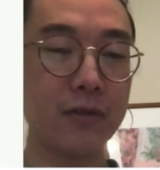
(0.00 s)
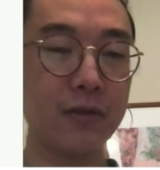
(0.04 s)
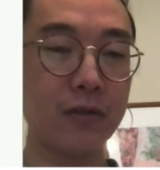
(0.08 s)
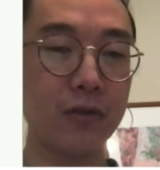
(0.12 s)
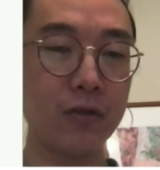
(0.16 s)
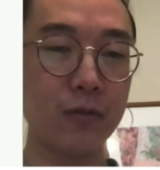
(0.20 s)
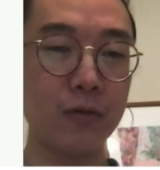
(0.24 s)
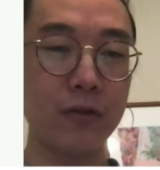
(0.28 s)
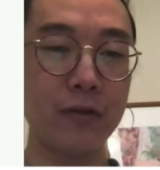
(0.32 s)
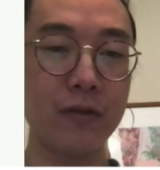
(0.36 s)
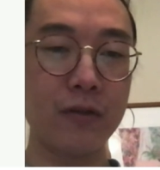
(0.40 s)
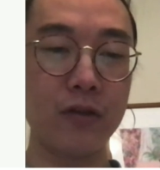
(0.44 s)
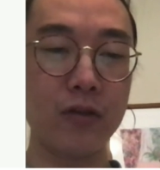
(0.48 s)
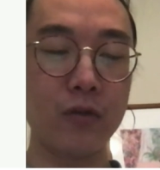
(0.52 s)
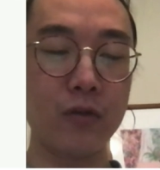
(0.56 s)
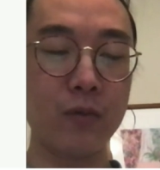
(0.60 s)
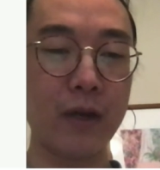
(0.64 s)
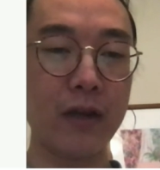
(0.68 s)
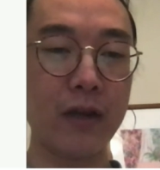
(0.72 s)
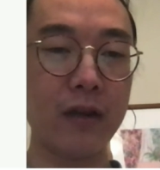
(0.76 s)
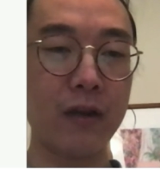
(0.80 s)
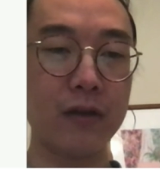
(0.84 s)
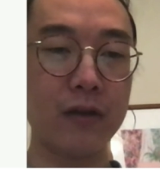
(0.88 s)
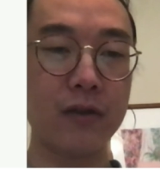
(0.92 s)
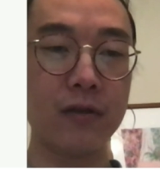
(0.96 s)
You might
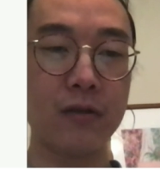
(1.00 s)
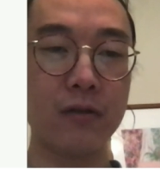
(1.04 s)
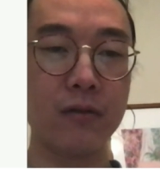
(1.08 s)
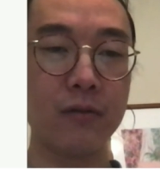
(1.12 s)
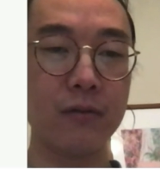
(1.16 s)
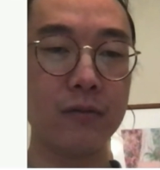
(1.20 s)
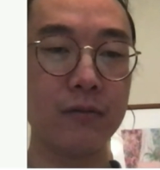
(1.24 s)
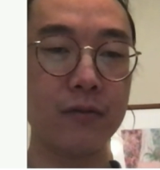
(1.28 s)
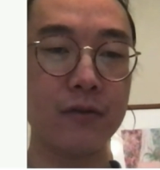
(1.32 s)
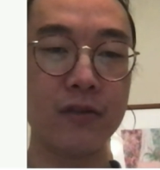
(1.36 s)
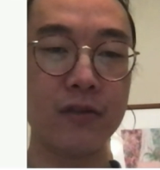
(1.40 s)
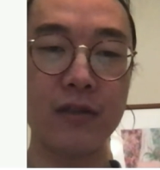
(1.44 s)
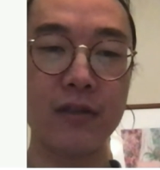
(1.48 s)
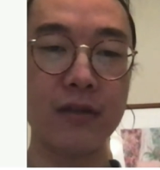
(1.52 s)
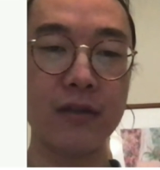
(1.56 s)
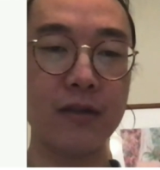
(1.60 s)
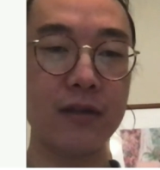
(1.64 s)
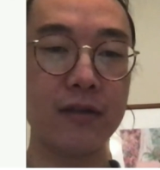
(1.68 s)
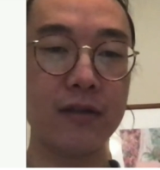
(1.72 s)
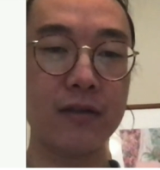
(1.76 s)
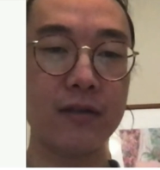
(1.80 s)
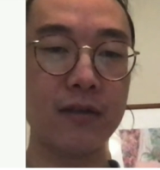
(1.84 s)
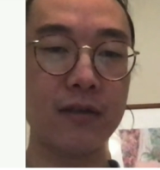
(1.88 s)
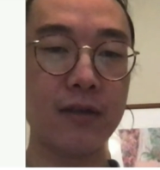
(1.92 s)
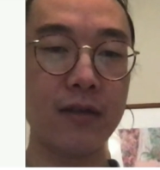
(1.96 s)
also see
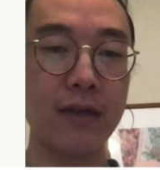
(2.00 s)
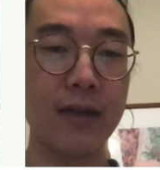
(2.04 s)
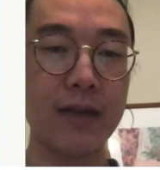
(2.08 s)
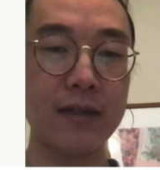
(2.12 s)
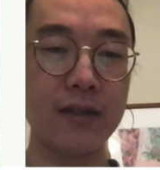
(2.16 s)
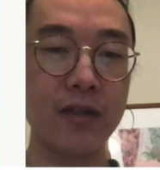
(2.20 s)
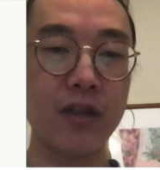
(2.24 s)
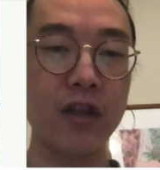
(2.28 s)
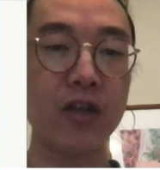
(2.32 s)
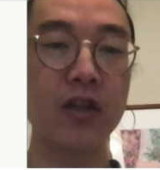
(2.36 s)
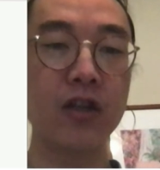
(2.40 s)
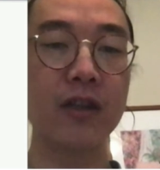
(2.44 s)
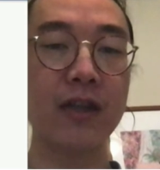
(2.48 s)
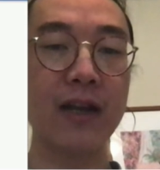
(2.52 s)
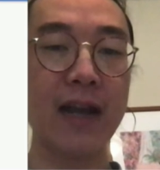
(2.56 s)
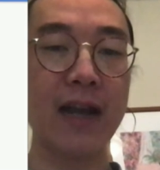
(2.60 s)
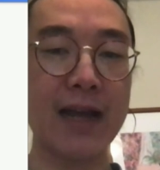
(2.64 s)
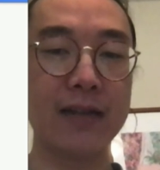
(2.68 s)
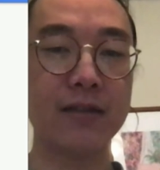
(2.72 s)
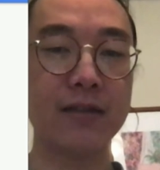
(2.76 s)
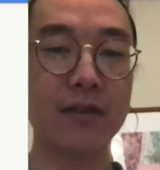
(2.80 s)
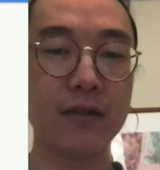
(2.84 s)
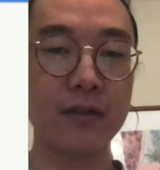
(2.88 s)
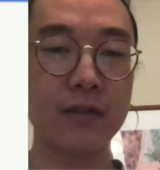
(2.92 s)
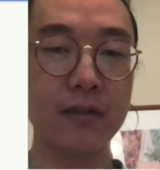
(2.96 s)
this as hidden
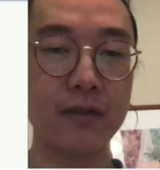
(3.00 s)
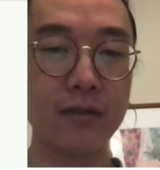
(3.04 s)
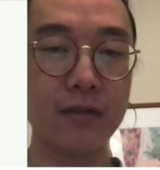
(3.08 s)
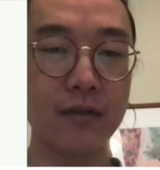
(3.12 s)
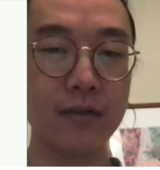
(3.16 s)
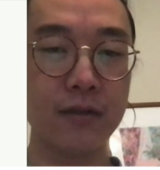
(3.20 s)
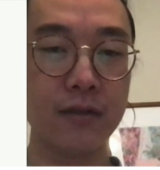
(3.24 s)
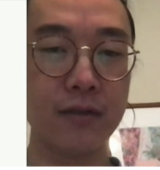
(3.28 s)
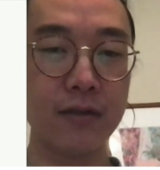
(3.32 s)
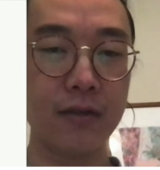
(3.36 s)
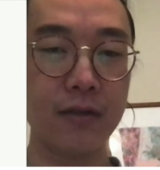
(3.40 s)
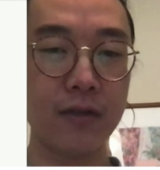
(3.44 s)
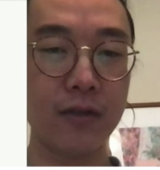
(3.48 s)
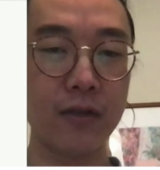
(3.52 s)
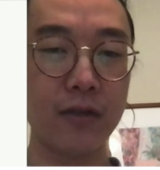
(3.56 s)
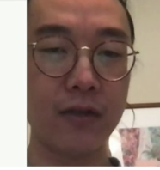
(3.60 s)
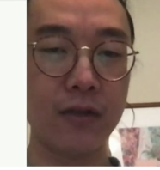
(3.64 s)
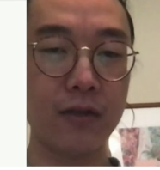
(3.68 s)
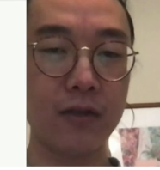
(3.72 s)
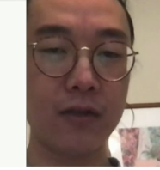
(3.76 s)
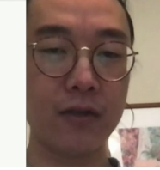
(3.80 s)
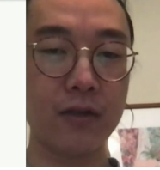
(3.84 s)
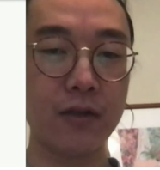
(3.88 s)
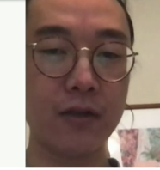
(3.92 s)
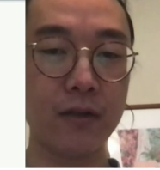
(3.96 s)
classes in the
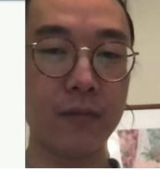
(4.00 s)
literature.